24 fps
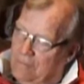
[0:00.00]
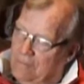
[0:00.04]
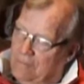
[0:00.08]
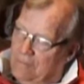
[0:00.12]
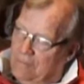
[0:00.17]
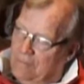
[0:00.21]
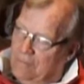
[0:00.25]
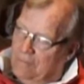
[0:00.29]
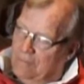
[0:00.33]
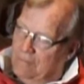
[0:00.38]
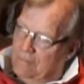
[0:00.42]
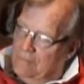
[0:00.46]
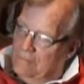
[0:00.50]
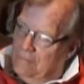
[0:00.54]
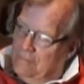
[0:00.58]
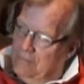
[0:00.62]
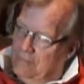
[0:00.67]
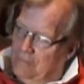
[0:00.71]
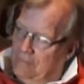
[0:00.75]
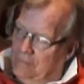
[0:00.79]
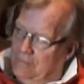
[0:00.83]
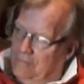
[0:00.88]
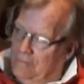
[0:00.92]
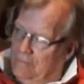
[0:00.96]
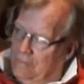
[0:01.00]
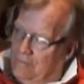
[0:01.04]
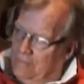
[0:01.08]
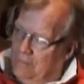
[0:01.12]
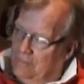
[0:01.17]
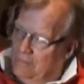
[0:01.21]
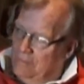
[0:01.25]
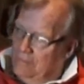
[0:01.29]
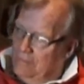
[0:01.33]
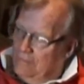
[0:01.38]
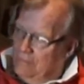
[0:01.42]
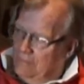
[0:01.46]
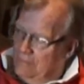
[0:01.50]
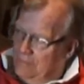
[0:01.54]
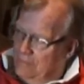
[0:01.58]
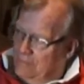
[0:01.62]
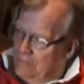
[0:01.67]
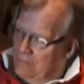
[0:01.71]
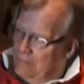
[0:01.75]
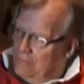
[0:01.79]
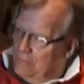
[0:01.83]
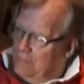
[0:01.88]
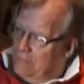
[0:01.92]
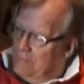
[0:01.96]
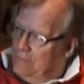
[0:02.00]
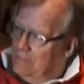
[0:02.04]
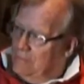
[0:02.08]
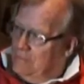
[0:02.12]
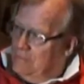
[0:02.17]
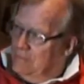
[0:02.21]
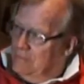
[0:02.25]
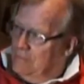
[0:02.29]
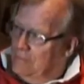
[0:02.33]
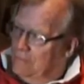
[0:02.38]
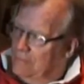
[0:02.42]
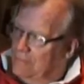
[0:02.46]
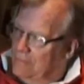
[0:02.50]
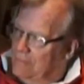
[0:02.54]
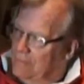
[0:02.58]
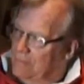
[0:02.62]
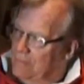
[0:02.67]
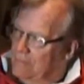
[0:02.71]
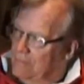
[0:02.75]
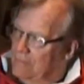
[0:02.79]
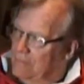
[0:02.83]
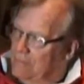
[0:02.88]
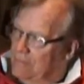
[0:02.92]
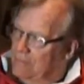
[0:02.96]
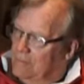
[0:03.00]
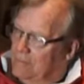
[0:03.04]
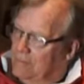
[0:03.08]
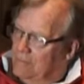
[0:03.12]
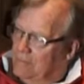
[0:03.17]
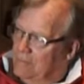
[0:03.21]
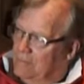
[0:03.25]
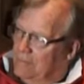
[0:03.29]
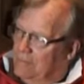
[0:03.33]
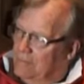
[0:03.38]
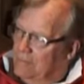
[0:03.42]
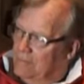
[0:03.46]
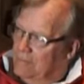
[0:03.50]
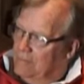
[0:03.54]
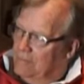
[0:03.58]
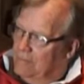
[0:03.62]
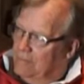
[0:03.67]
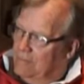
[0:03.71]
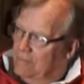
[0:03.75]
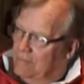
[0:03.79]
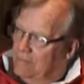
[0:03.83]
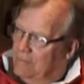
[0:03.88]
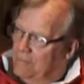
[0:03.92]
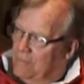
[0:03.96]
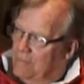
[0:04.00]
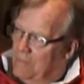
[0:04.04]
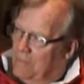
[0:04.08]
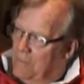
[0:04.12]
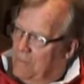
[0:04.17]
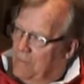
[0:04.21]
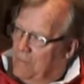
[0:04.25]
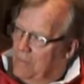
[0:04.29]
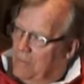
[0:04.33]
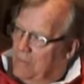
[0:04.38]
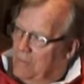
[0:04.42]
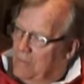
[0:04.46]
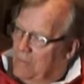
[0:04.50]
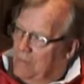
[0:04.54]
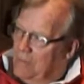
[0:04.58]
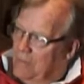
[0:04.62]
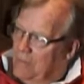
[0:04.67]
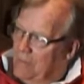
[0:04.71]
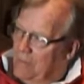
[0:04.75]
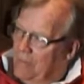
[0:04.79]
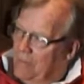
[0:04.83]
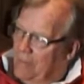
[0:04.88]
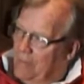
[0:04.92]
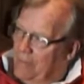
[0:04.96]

(silent)